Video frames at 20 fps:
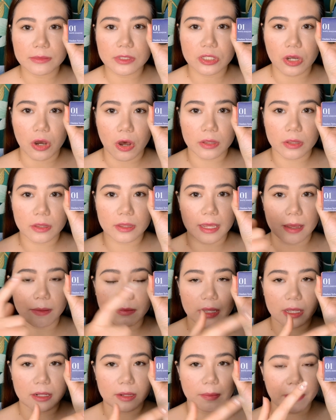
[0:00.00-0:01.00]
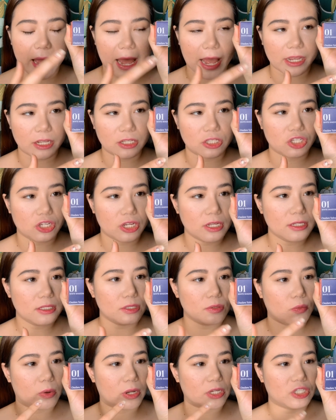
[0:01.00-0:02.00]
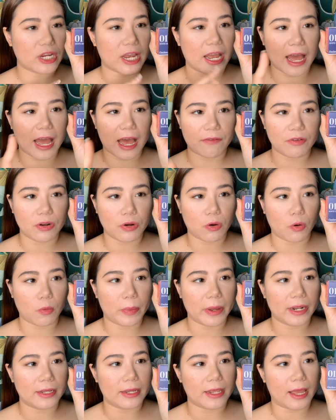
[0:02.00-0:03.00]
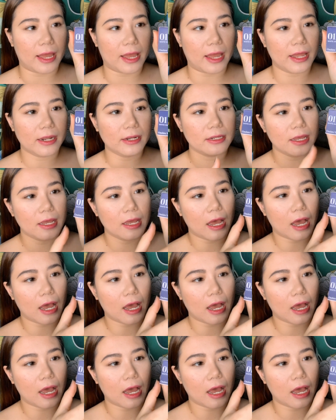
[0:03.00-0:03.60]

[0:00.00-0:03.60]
Got them in the packagings, which I haven't opened yet.